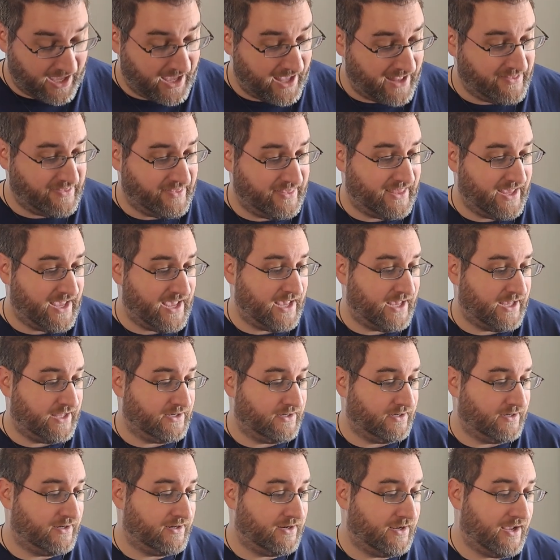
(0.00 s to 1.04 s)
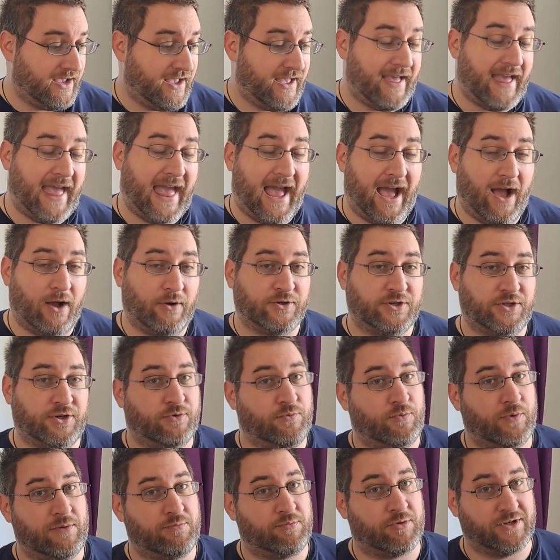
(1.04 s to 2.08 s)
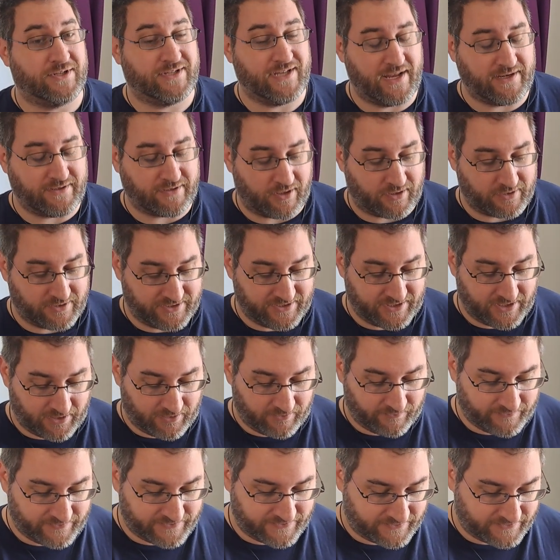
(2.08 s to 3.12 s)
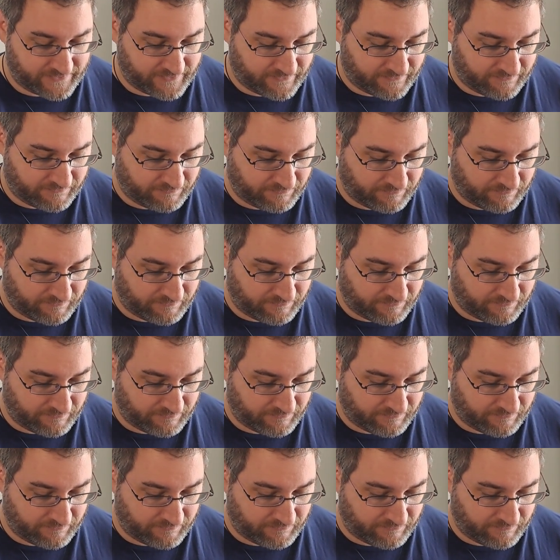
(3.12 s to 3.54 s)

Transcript: And then, how should we present ourselves?